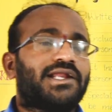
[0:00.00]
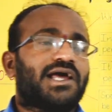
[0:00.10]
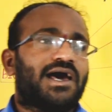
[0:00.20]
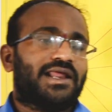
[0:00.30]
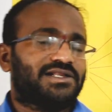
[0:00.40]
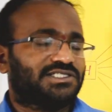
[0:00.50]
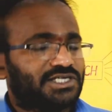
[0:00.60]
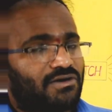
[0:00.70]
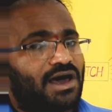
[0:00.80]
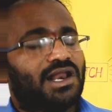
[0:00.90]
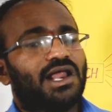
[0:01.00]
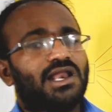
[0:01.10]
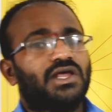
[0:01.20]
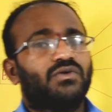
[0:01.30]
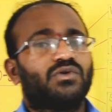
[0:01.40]
Or else Jawaharlal
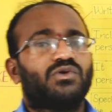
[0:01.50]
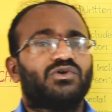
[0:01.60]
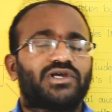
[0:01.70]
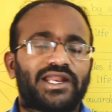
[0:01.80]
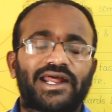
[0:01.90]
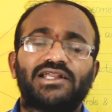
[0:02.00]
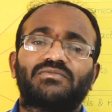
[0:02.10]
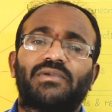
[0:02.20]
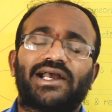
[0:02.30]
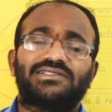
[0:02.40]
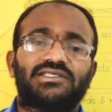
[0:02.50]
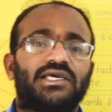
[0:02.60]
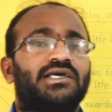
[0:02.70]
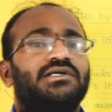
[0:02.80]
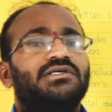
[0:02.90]
Nehru. You can write Bhagat
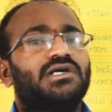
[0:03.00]
Singh,